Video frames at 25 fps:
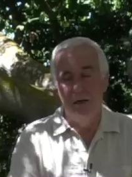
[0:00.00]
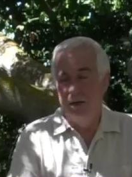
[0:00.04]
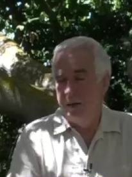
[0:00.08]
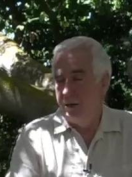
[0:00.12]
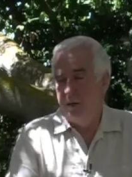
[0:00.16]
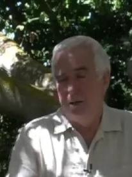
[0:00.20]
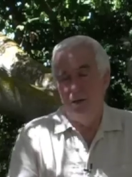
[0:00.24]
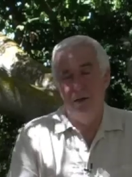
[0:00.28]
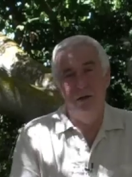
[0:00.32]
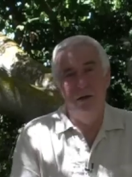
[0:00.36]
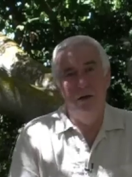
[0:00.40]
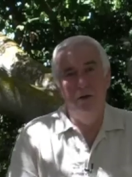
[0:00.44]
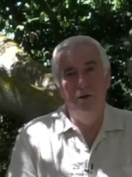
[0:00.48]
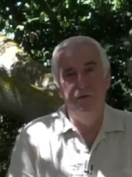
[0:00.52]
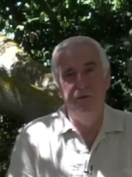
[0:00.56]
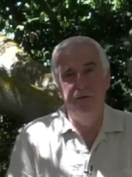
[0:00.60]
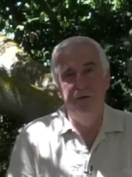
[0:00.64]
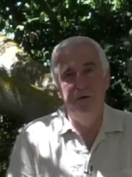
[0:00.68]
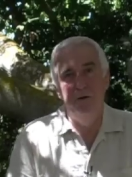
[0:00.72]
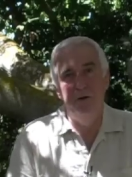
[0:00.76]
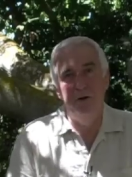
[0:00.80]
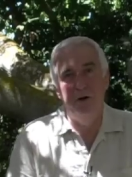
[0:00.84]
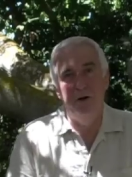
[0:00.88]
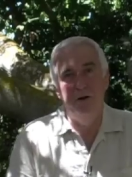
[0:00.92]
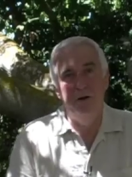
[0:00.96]
You got no
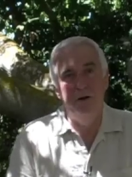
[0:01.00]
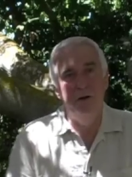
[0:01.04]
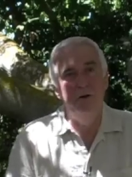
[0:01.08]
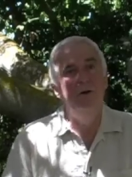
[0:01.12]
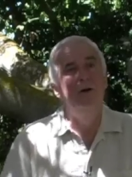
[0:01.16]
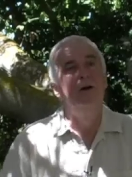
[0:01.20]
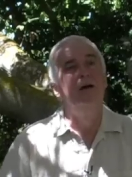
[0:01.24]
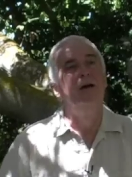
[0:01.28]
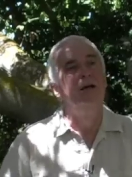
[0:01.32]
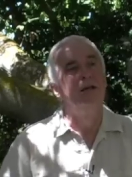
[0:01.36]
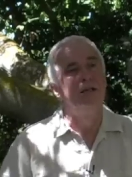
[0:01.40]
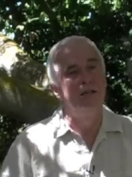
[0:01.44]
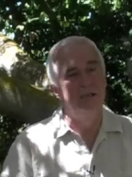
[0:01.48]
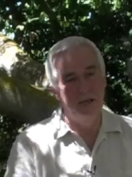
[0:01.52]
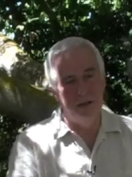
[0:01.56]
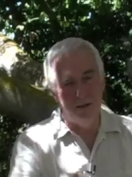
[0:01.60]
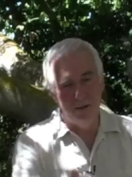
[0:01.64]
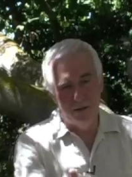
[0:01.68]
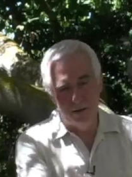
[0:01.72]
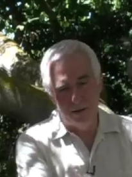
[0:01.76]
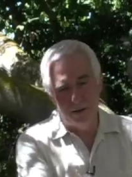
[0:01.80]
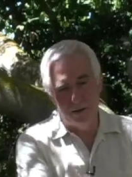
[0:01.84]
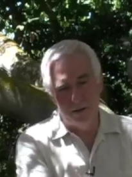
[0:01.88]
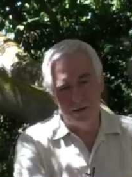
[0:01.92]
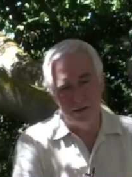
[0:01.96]
food on you. Tell
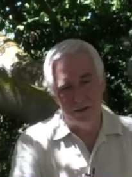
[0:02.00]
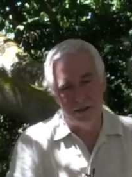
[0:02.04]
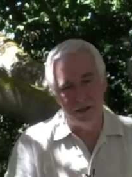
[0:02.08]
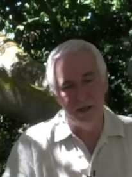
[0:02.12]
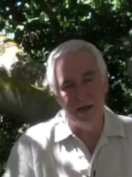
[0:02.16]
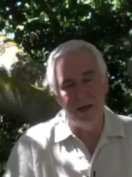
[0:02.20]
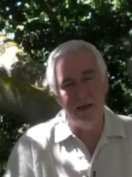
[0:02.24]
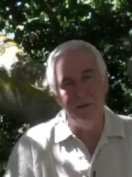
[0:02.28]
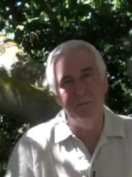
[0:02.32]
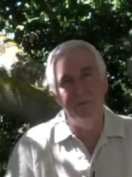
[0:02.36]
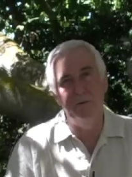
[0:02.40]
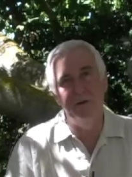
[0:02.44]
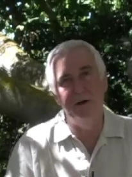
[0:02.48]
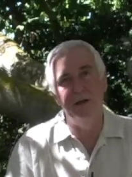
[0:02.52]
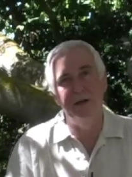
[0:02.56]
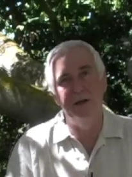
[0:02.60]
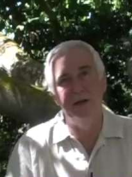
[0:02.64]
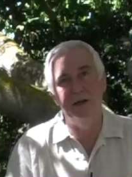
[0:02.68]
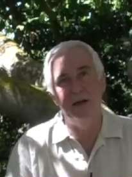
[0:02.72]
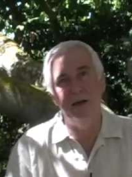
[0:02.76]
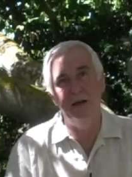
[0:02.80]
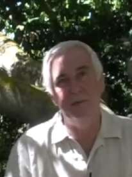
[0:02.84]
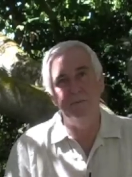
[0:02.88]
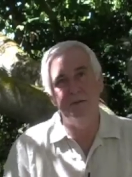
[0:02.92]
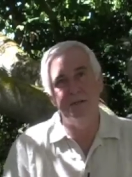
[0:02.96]
the dog to come. When he
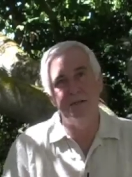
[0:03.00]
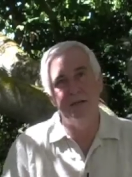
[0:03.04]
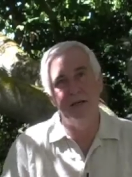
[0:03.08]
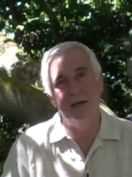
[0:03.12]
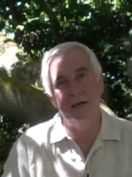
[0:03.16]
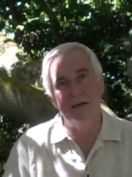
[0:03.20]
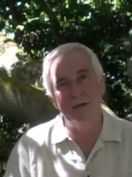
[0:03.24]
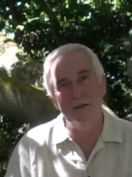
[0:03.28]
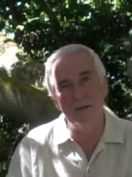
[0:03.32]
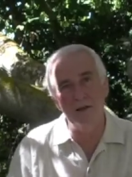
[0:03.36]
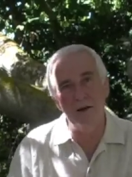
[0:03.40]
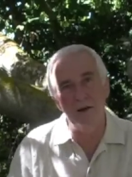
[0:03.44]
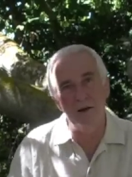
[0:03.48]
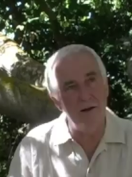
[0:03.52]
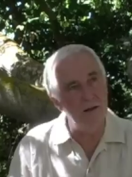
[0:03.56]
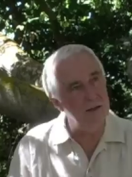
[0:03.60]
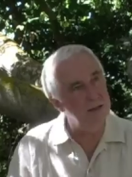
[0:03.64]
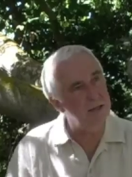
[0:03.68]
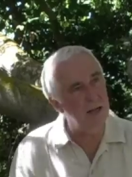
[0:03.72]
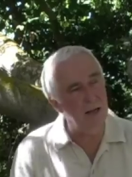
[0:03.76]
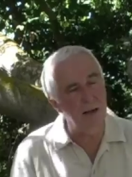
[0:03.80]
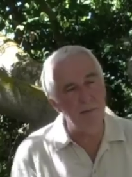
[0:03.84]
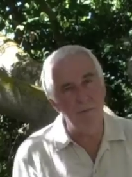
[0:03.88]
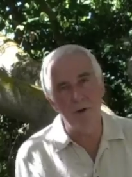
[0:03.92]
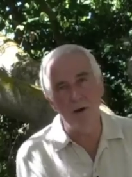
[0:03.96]
comes, take his collar,
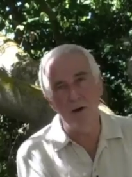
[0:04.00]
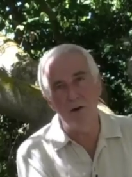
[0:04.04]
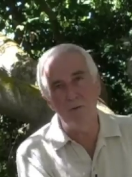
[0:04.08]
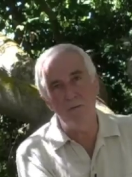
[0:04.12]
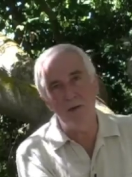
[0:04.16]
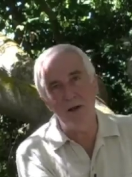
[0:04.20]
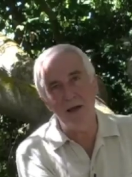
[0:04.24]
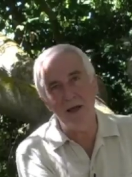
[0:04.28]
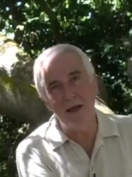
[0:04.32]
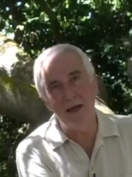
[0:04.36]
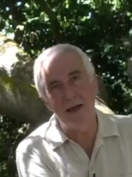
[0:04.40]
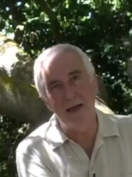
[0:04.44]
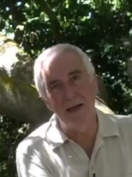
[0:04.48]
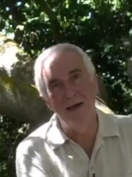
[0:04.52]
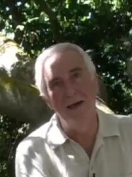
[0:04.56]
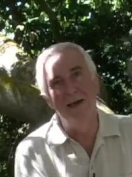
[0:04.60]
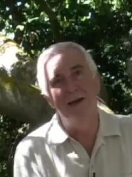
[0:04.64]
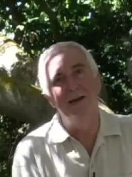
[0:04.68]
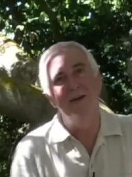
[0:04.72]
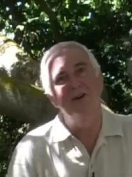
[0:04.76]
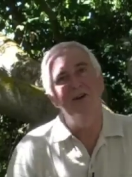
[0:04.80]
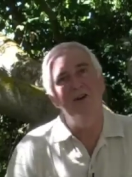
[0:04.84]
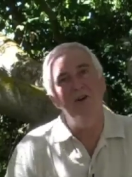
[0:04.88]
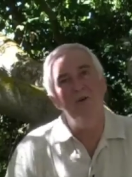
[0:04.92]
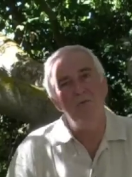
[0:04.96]
tell him go play.
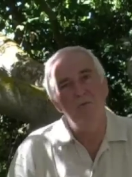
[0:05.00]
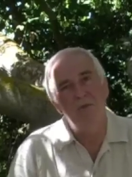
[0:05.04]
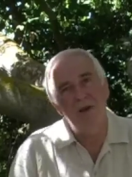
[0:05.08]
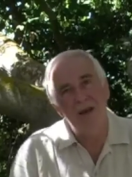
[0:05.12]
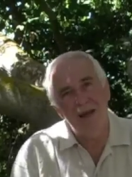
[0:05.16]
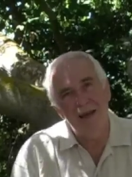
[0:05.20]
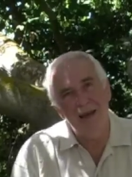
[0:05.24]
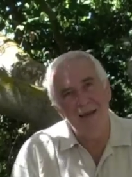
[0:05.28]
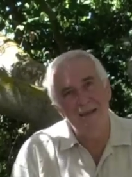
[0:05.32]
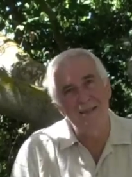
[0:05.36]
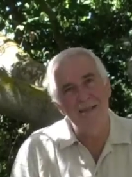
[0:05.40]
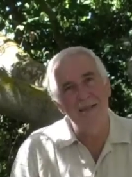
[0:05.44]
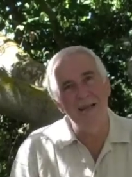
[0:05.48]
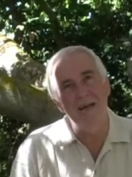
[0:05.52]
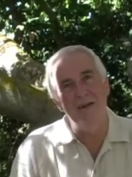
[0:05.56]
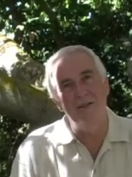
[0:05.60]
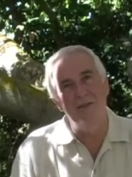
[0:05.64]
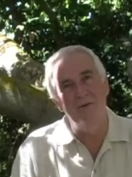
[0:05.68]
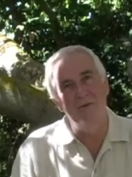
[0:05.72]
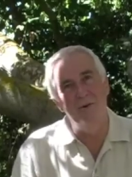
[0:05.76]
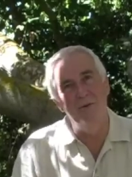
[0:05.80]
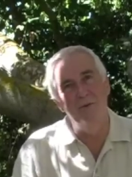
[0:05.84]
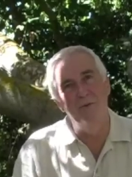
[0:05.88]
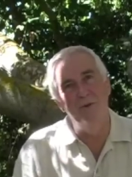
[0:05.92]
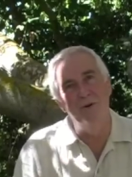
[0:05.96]
Go play is now
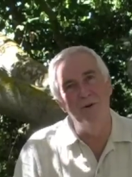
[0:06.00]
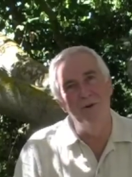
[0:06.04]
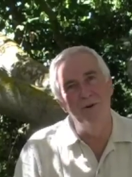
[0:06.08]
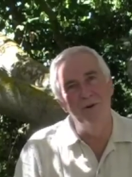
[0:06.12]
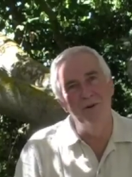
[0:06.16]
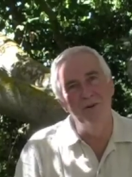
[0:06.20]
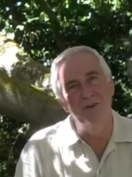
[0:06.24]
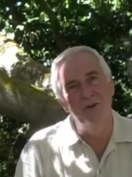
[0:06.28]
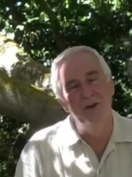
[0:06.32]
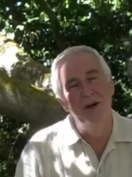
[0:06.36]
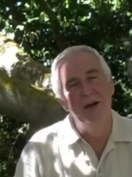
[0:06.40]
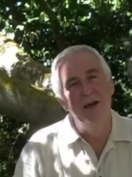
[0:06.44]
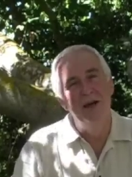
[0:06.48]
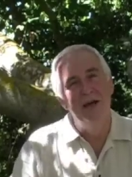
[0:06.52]
the reward.